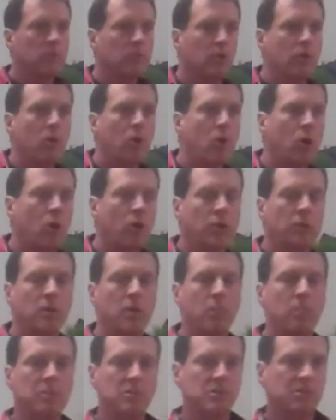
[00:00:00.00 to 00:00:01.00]
They'll harden
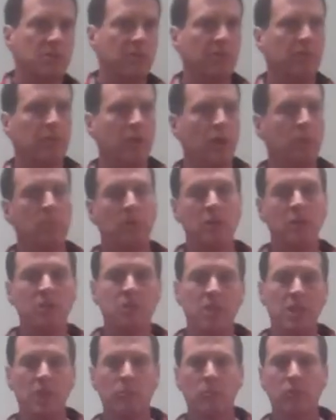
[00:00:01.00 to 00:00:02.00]
up and stiffen up, and in
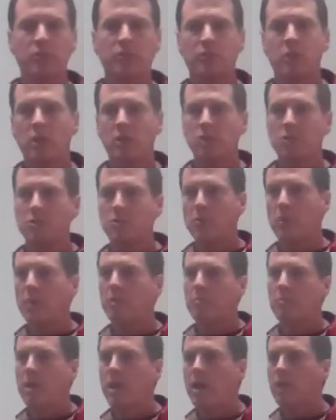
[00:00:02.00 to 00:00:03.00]
general, structures
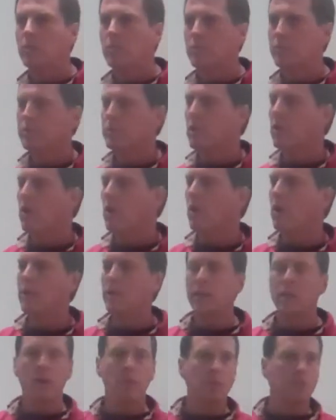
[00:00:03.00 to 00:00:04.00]
throughout the body will start
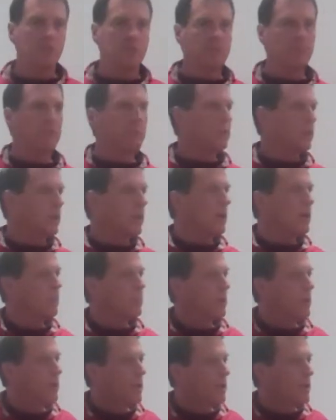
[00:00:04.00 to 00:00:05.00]
hardening up and stiffening up.
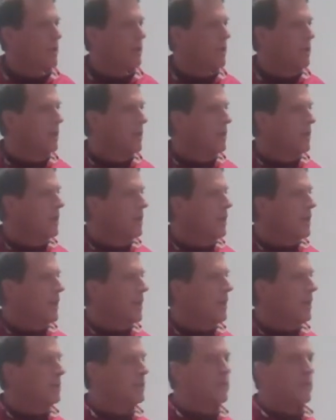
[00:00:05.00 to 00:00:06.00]

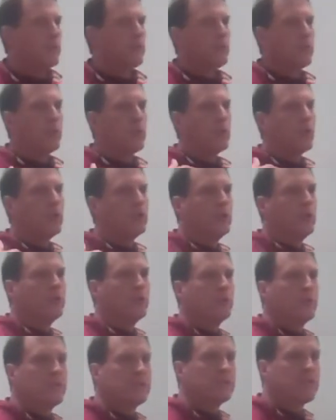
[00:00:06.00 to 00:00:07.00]
And therefore,
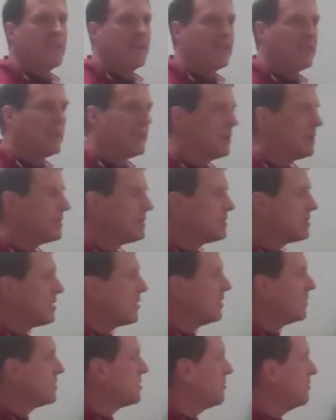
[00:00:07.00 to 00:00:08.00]
nutrients can't get into the
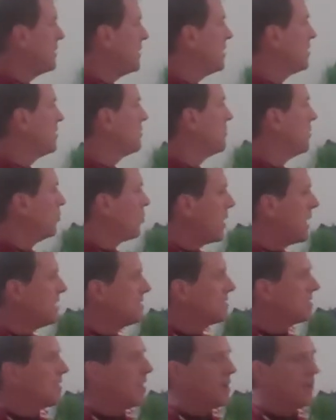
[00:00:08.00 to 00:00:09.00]
cells to feed them, and
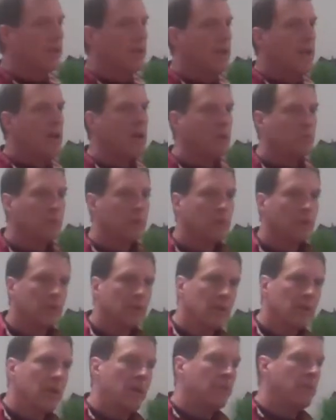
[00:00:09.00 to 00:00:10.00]
waste can't get out,
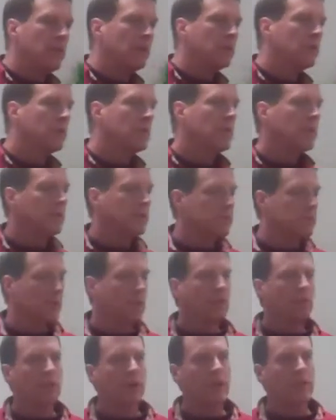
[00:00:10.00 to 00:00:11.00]
and then you get
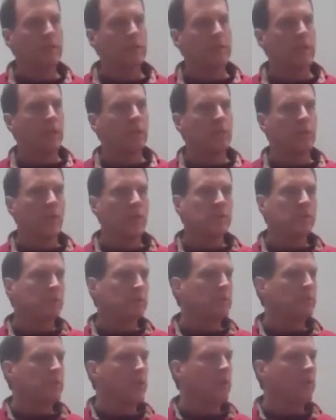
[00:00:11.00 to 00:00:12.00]
accelerated degradation
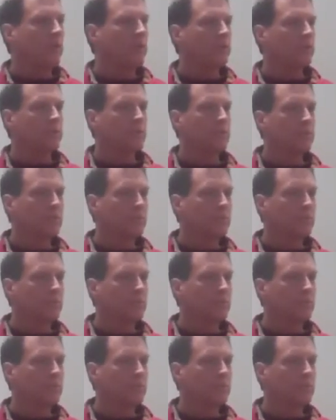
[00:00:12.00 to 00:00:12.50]
of cells.